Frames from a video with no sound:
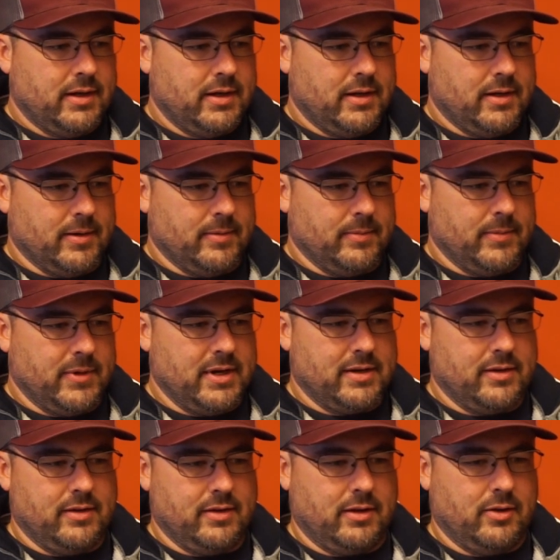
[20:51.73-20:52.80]

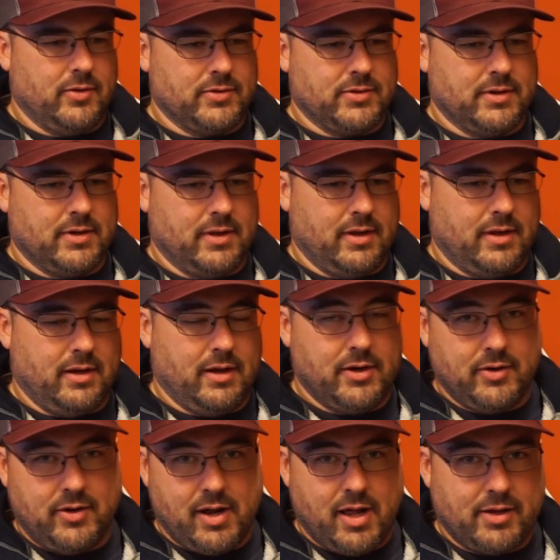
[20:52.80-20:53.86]
into the closer to the
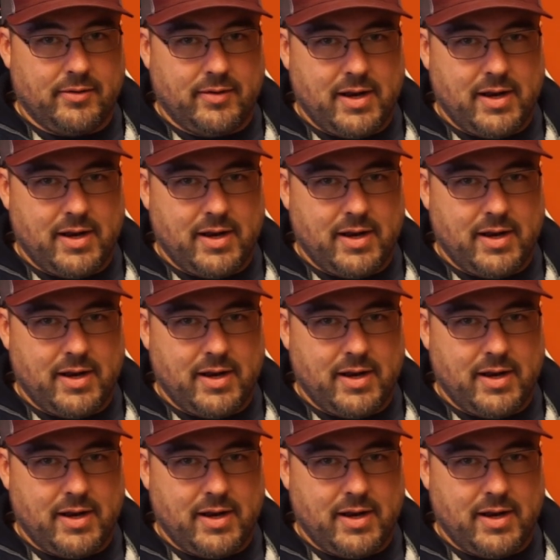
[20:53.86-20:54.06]
$100